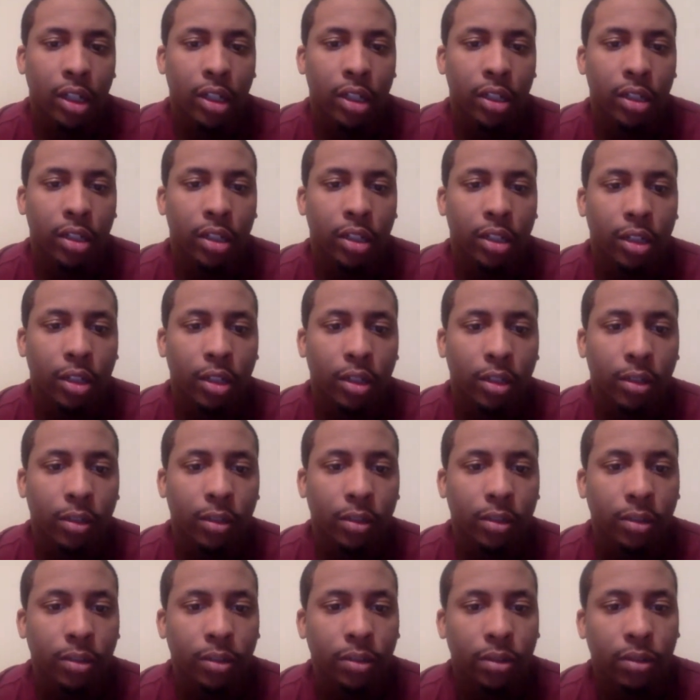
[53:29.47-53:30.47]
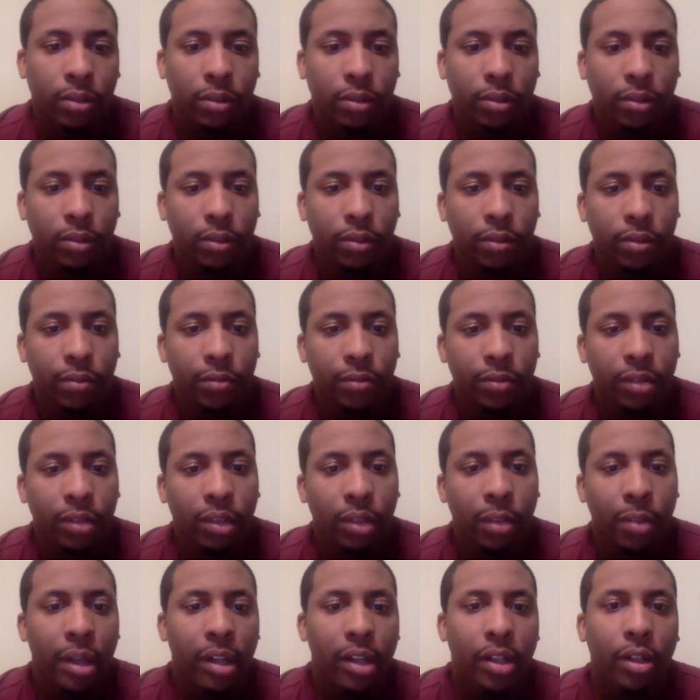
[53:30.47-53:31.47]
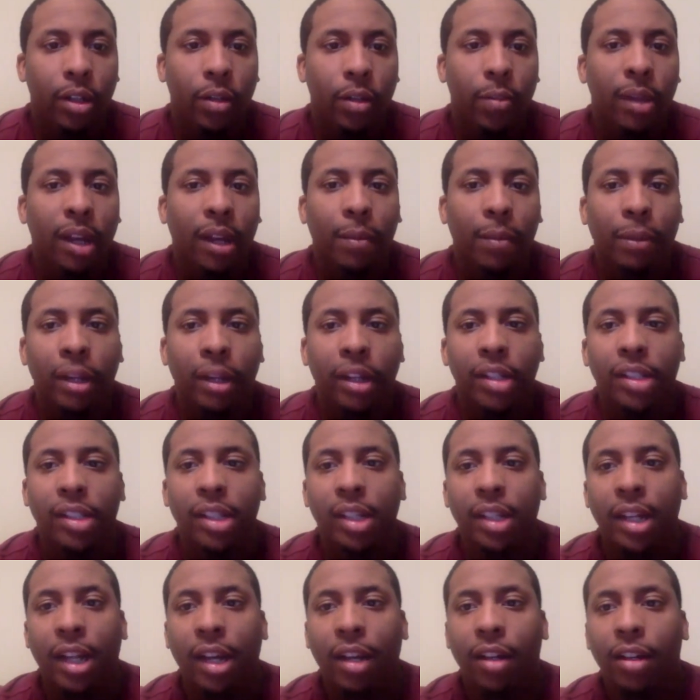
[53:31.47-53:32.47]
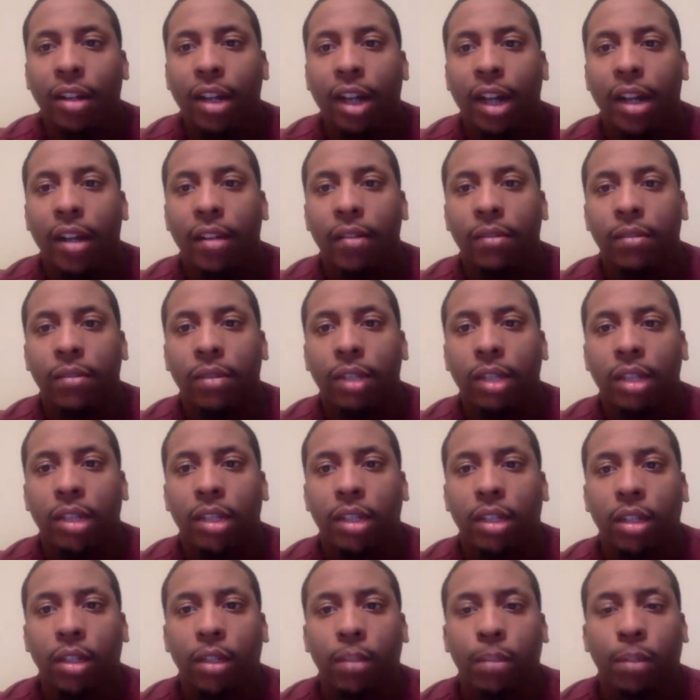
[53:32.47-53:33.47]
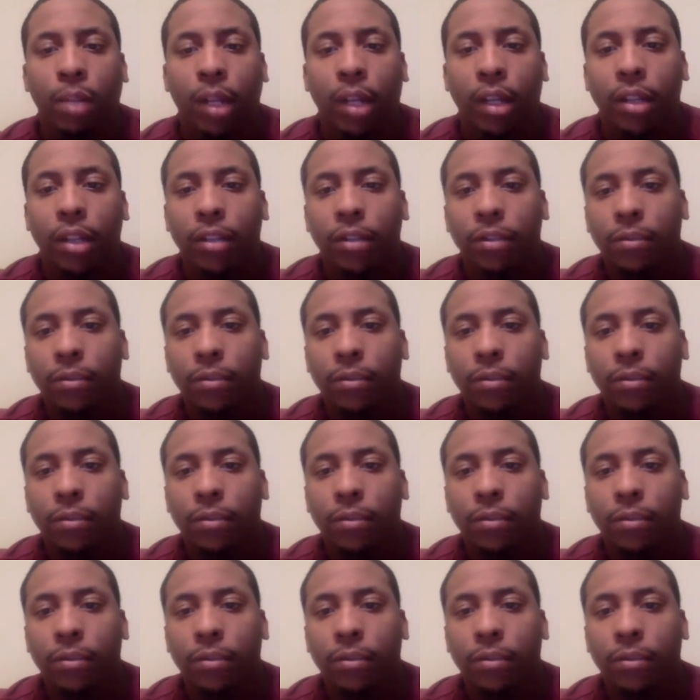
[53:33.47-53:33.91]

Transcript: So depending on Matt Breida sitting out or not, he's a good play.